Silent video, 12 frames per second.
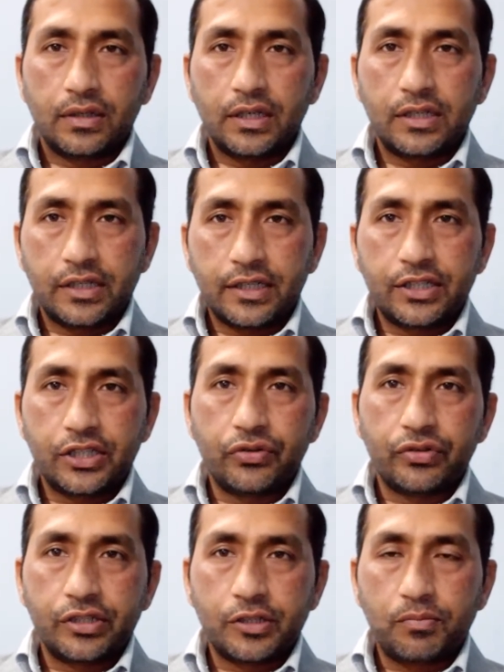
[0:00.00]

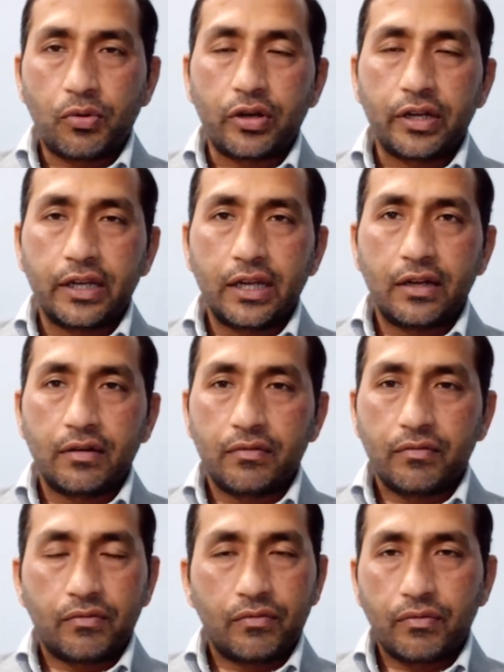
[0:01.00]
its body, and
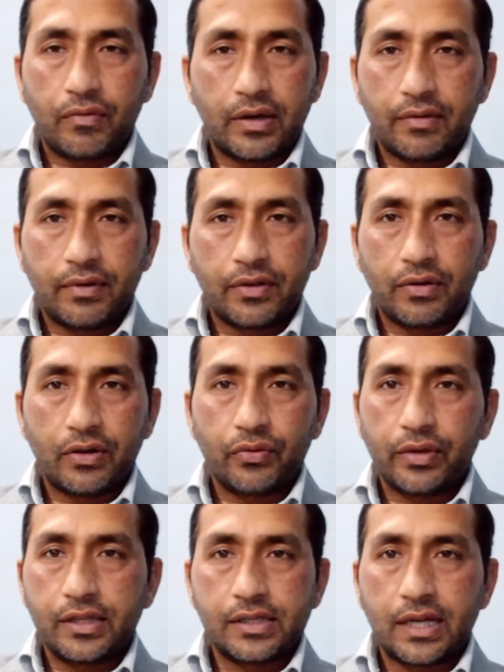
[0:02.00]
whatever you are
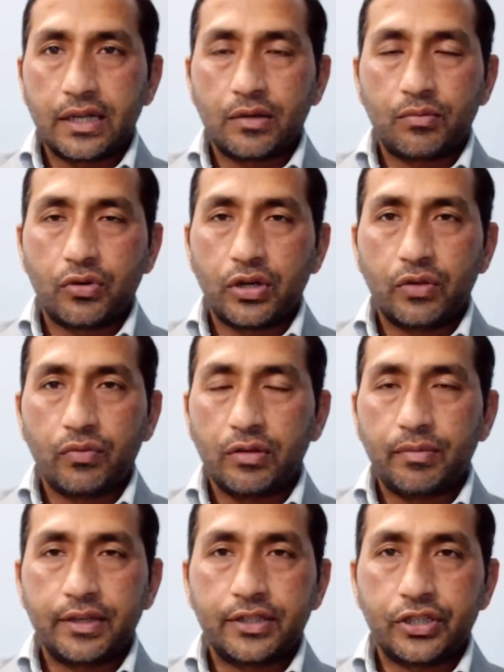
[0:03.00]
doing inside the body
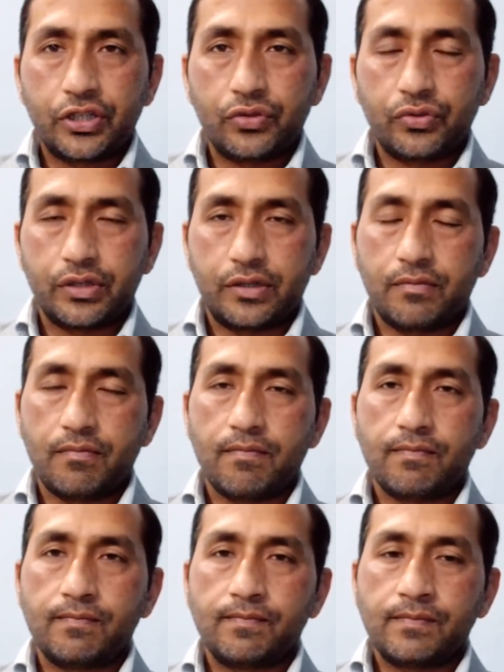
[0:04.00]
will be executed.
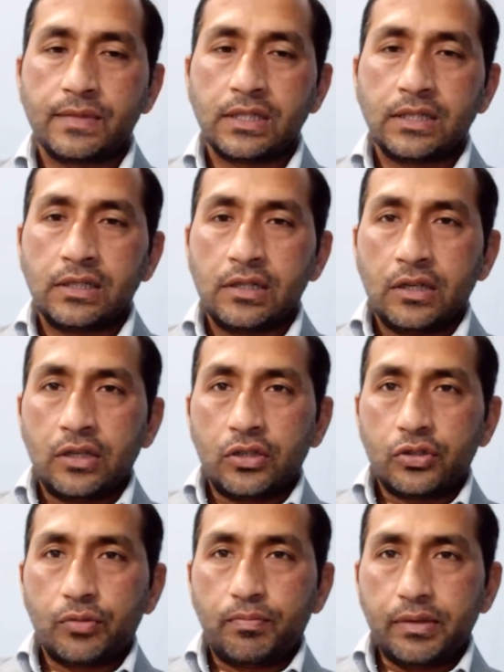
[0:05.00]

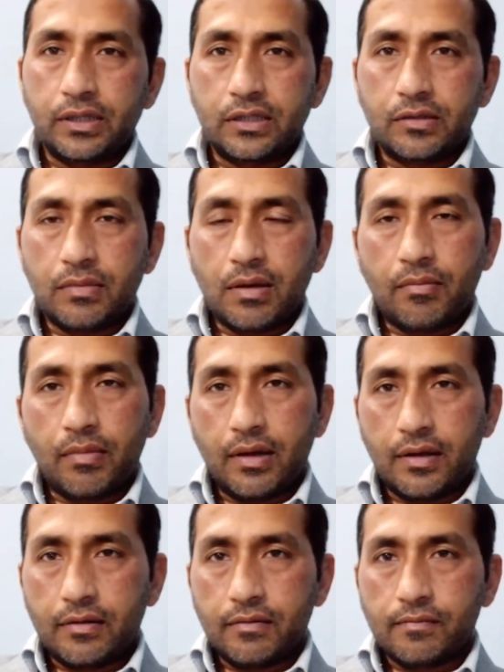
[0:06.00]
So please
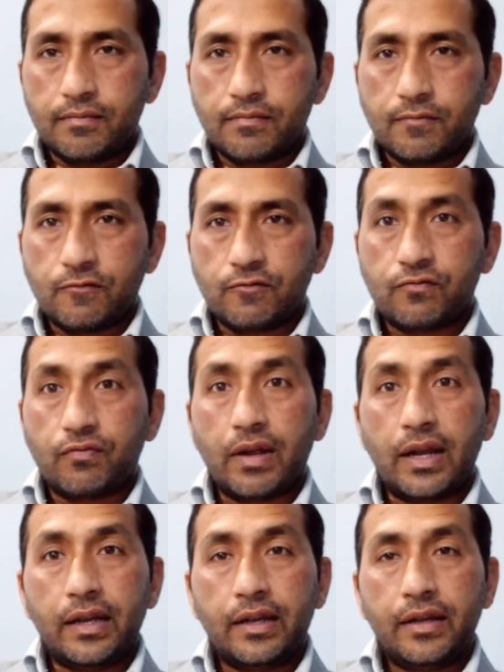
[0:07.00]
remember,
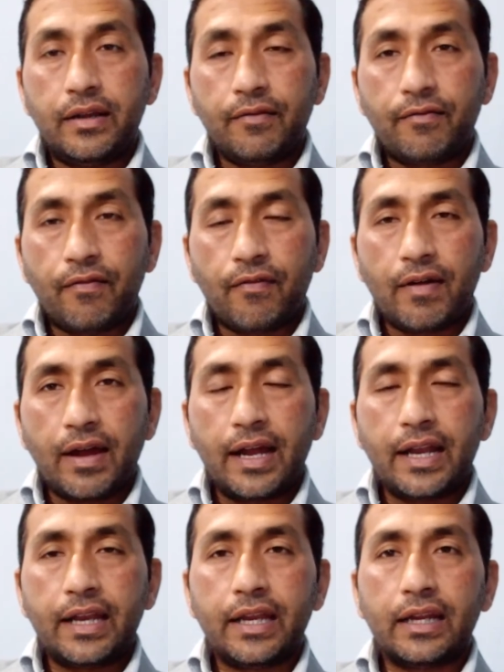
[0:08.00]
while
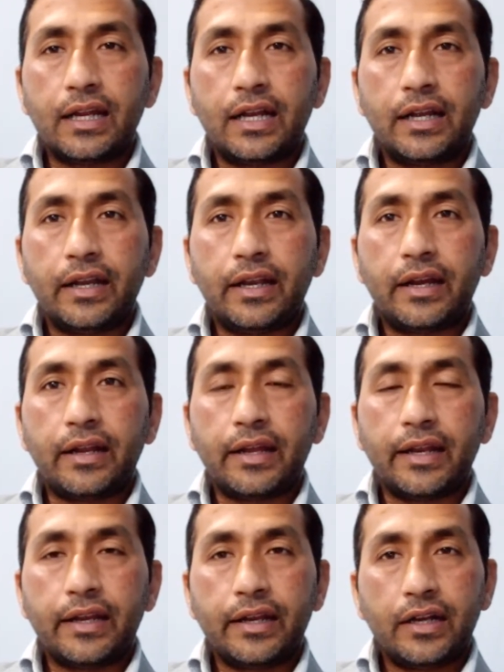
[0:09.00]
defining and
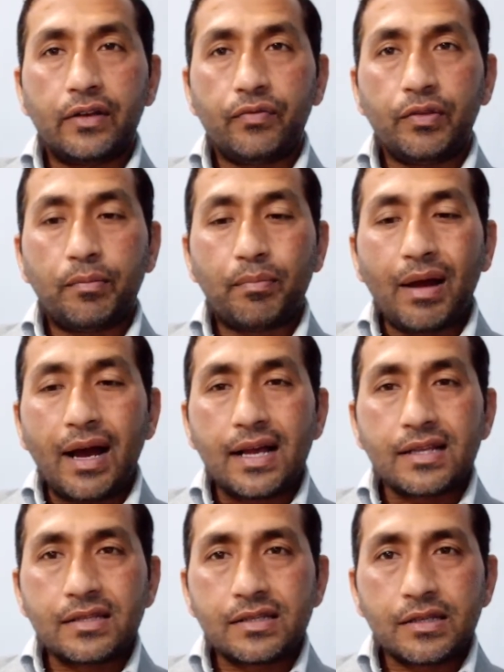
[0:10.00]
declaring it, we
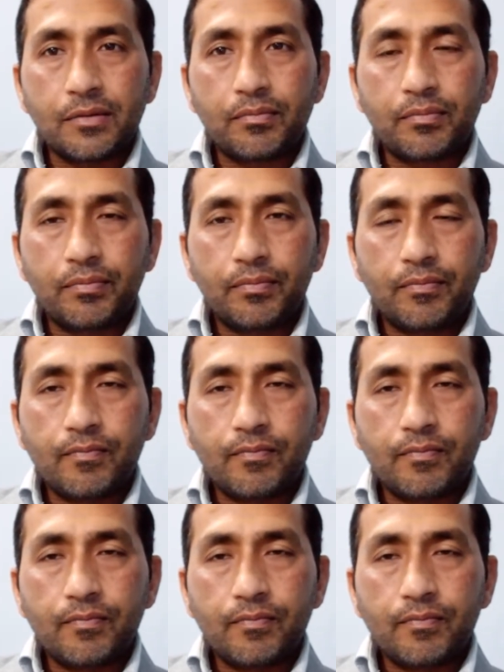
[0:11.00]
pass some